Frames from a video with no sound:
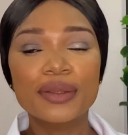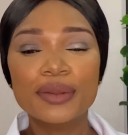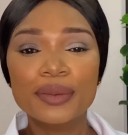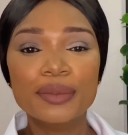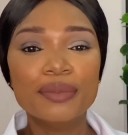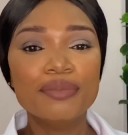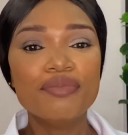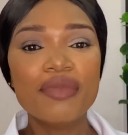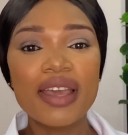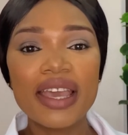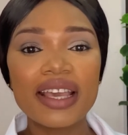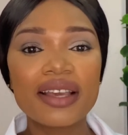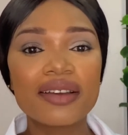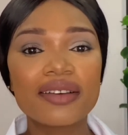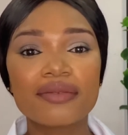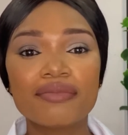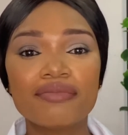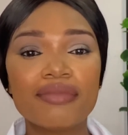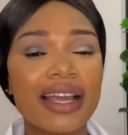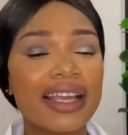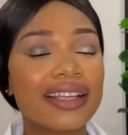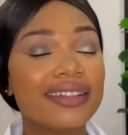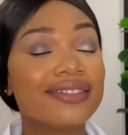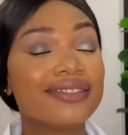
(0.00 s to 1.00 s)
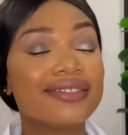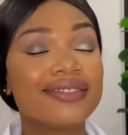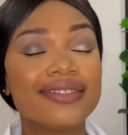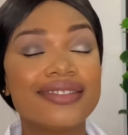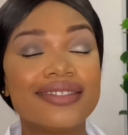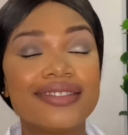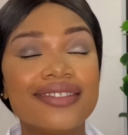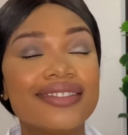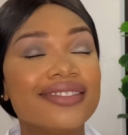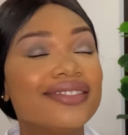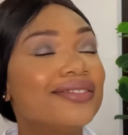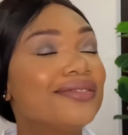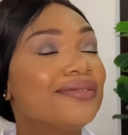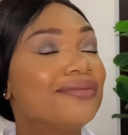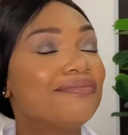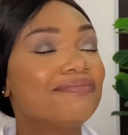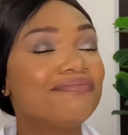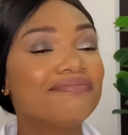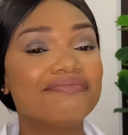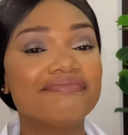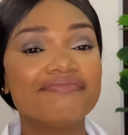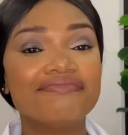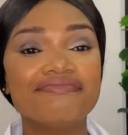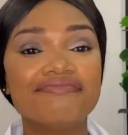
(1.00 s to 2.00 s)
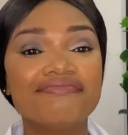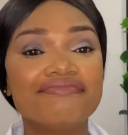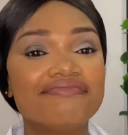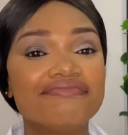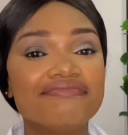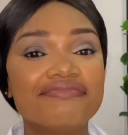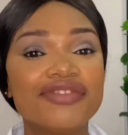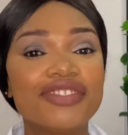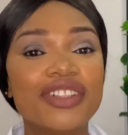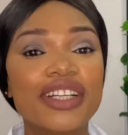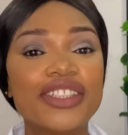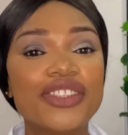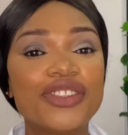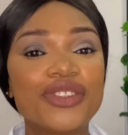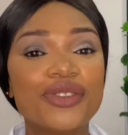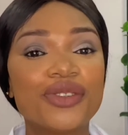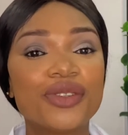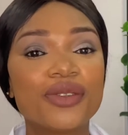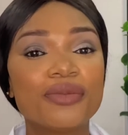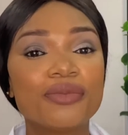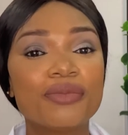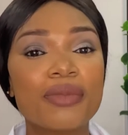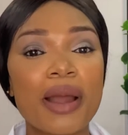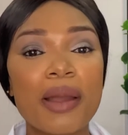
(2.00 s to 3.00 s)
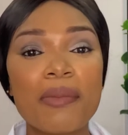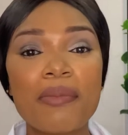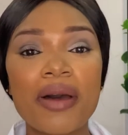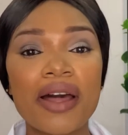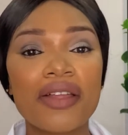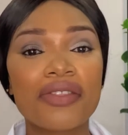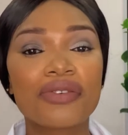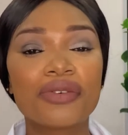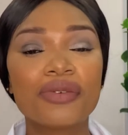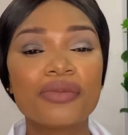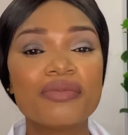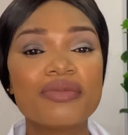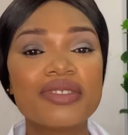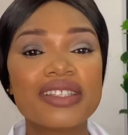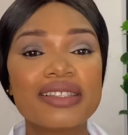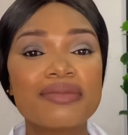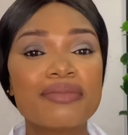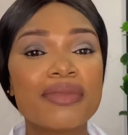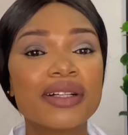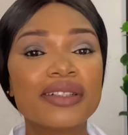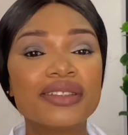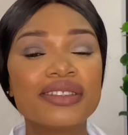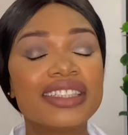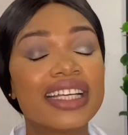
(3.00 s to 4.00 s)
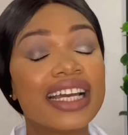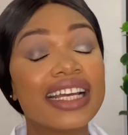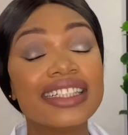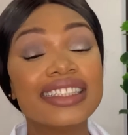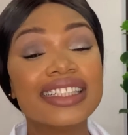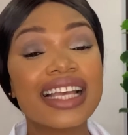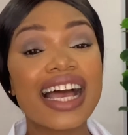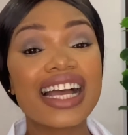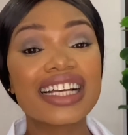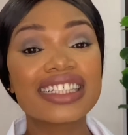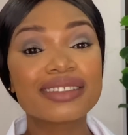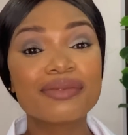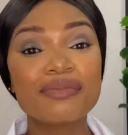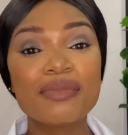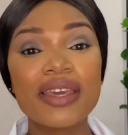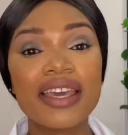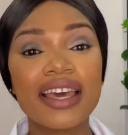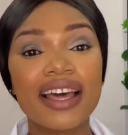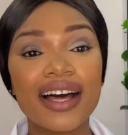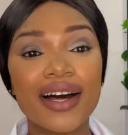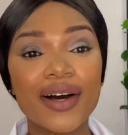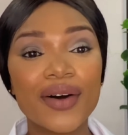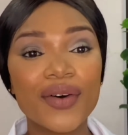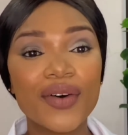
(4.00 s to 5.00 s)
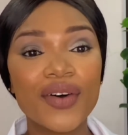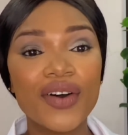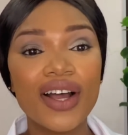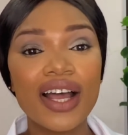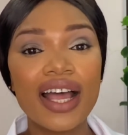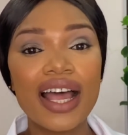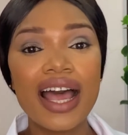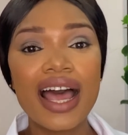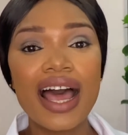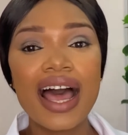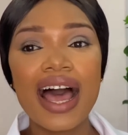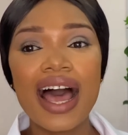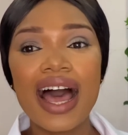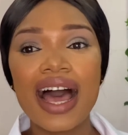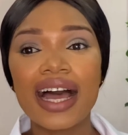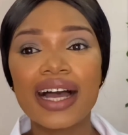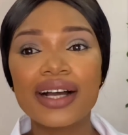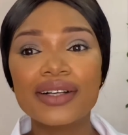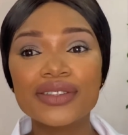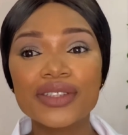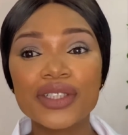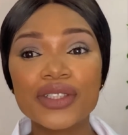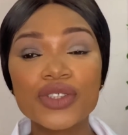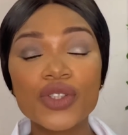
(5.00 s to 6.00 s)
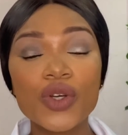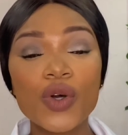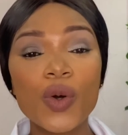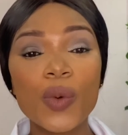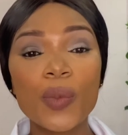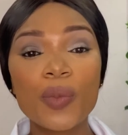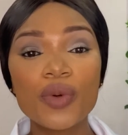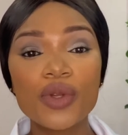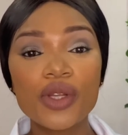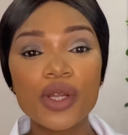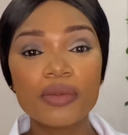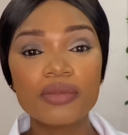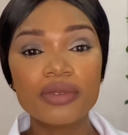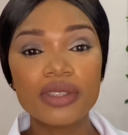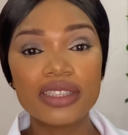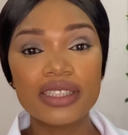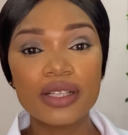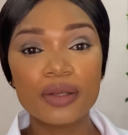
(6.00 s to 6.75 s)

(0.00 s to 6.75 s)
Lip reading: make my restroom, my bathroom smell nice. Ask me how. I'll just open up the